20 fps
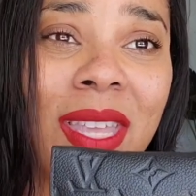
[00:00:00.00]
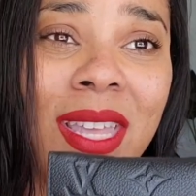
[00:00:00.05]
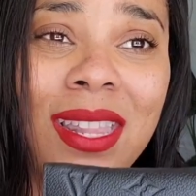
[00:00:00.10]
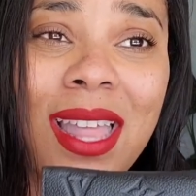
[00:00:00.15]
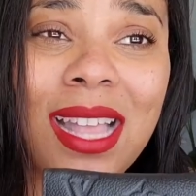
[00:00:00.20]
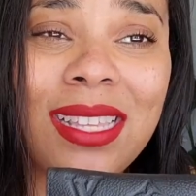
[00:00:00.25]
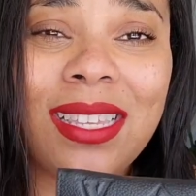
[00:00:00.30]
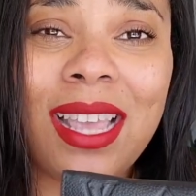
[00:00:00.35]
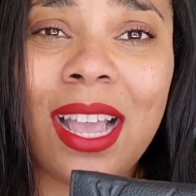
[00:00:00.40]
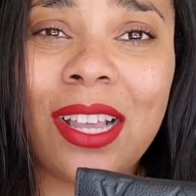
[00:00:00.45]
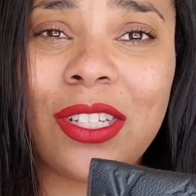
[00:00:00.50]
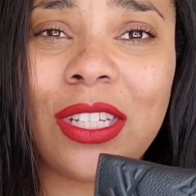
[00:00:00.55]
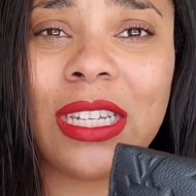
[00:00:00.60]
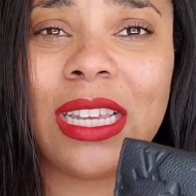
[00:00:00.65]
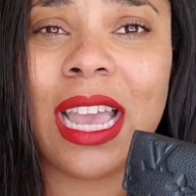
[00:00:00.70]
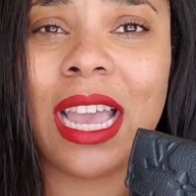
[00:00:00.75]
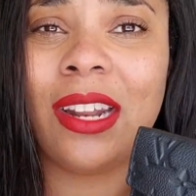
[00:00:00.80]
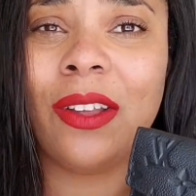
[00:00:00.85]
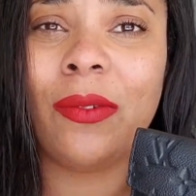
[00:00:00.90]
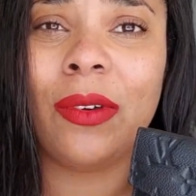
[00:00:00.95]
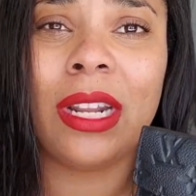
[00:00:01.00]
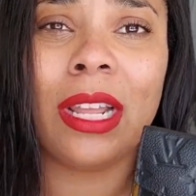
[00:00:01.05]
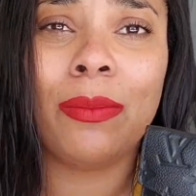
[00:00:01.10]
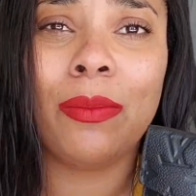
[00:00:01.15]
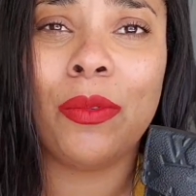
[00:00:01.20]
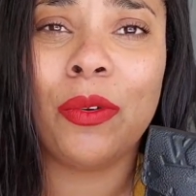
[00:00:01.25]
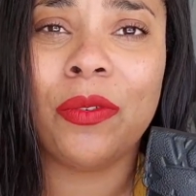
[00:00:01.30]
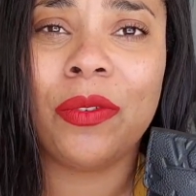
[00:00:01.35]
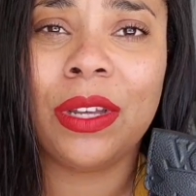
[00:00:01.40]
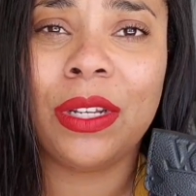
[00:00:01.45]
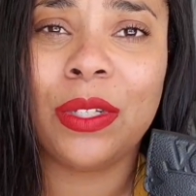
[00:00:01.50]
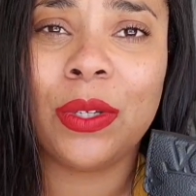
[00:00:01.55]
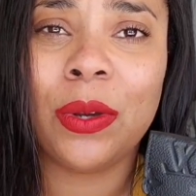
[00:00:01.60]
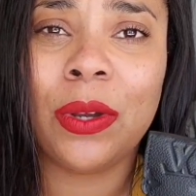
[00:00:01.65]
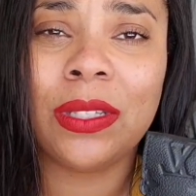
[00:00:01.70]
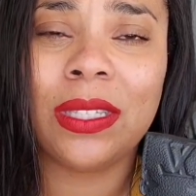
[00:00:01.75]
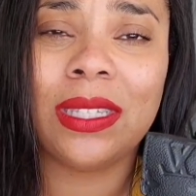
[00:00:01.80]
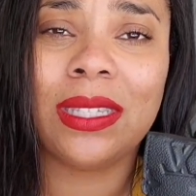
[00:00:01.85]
That's actually kind of what I'm moving towards,